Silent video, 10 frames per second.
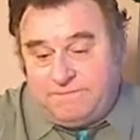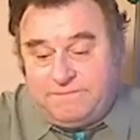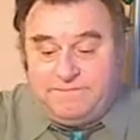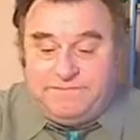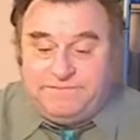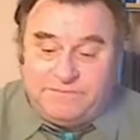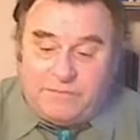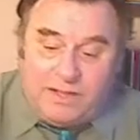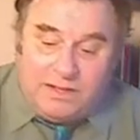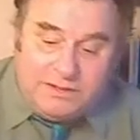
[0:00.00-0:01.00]

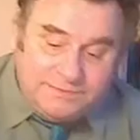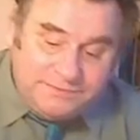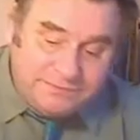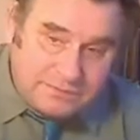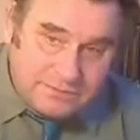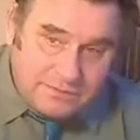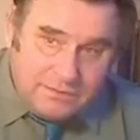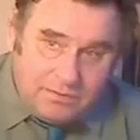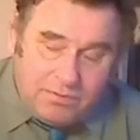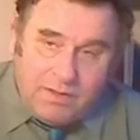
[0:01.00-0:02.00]

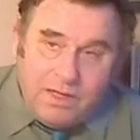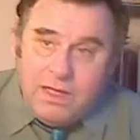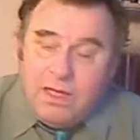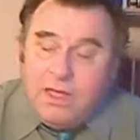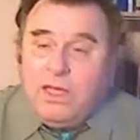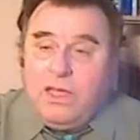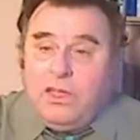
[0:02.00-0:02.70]
(no one is talking)